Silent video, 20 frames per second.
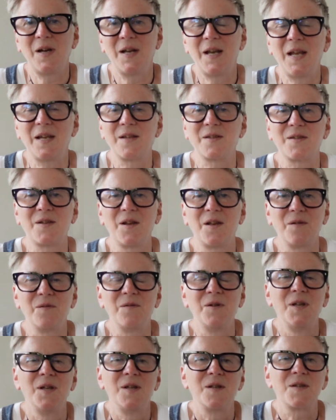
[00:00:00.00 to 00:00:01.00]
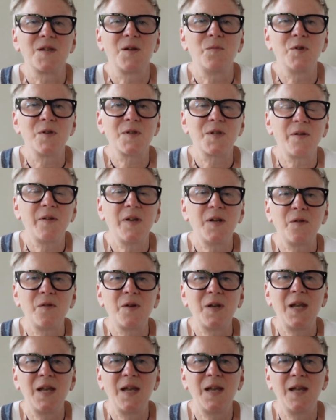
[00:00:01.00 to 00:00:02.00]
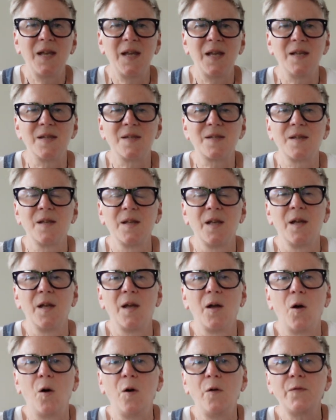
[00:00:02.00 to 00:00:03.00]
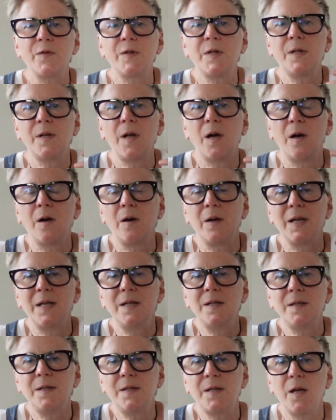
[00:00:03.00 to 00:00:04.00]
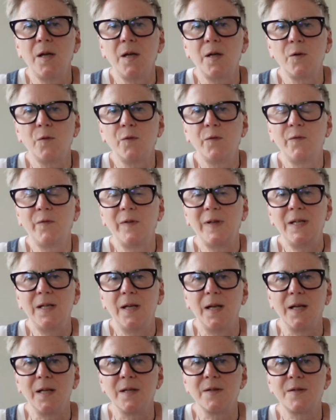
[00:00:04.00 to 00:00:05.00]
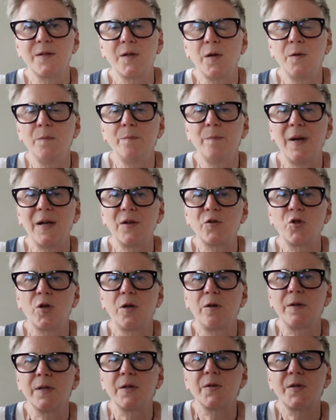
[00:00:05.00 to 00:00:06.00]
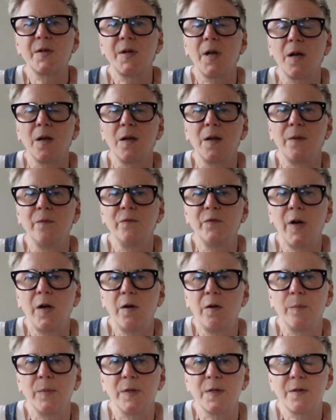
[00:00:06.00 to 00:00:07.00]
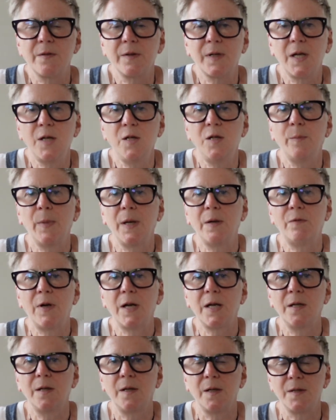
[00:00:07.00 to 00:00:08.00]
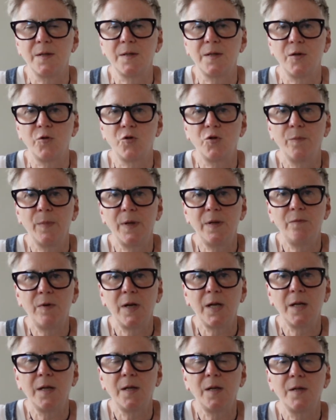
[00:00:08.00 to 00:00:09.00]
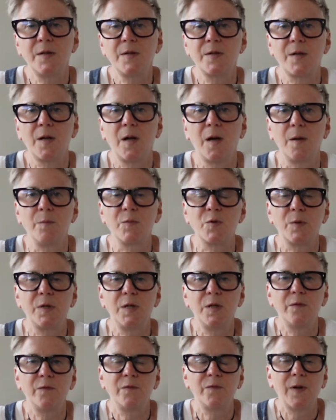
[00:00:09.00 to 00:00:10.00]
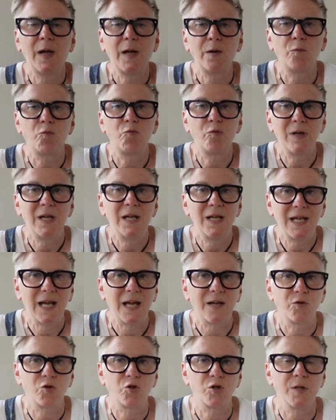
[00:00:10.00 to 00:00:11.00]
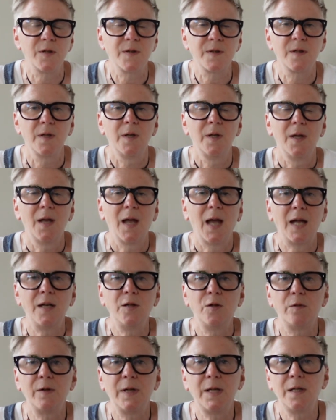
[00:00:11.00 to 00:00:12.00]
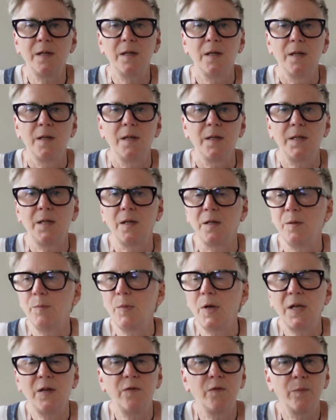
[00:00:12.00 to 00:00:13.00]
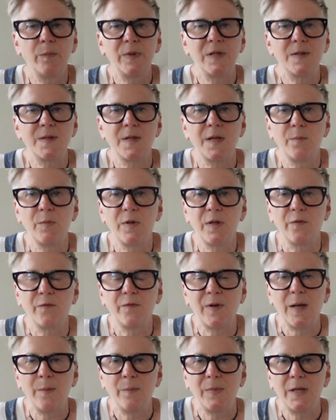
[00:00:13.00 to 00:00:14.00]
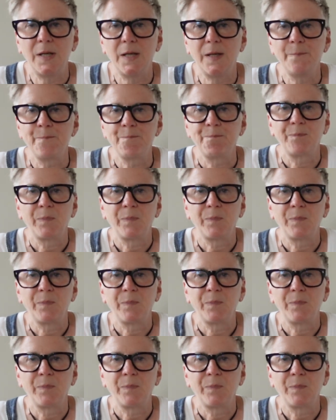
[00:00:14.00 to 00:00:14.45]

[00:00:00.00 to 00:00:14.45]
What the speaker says: and external. So what's going on here is often our internal feelings don't match our external environment. So again, you may recognise this. You may recognise times when you felt really anxious and you're in, you might even be sitting with your family